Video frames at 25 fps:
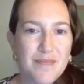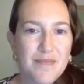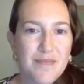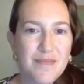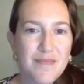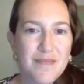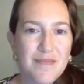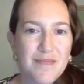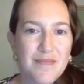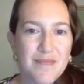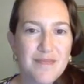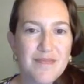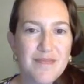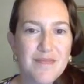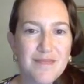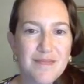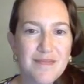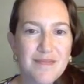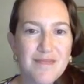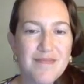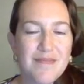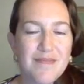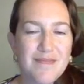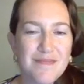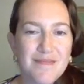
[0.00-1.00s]

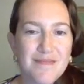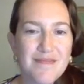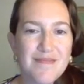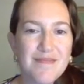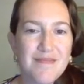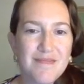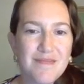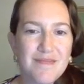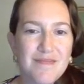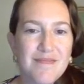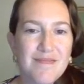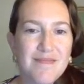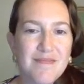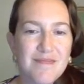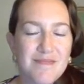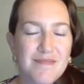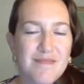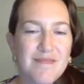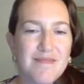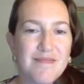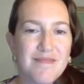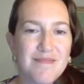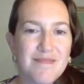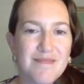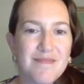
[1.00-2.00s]

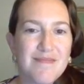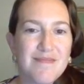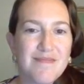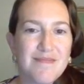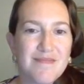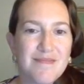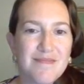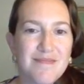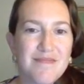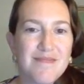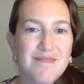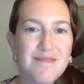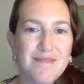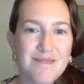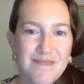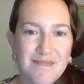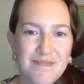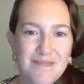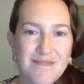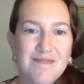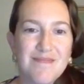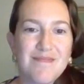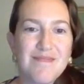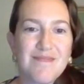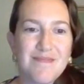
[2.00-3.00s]

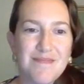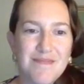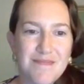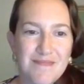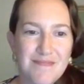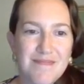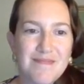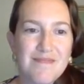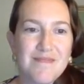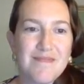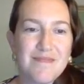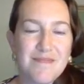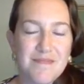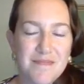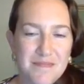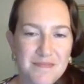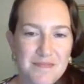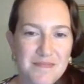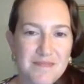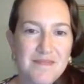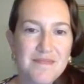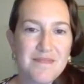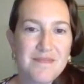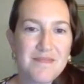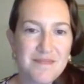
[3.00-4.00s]

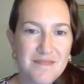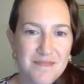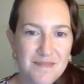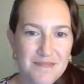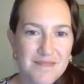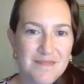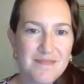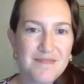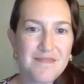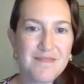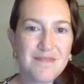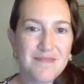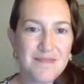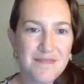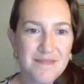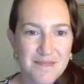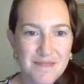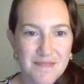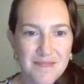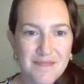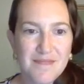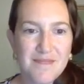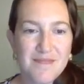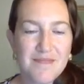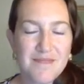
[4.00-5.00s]

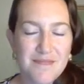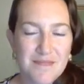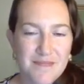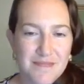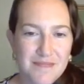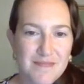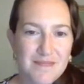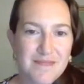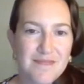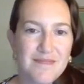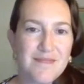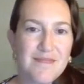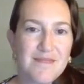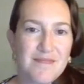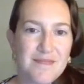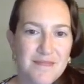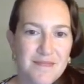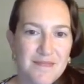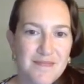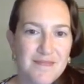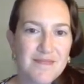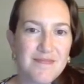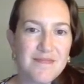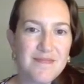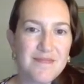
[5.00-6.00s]

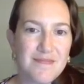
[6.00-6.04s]
(silent)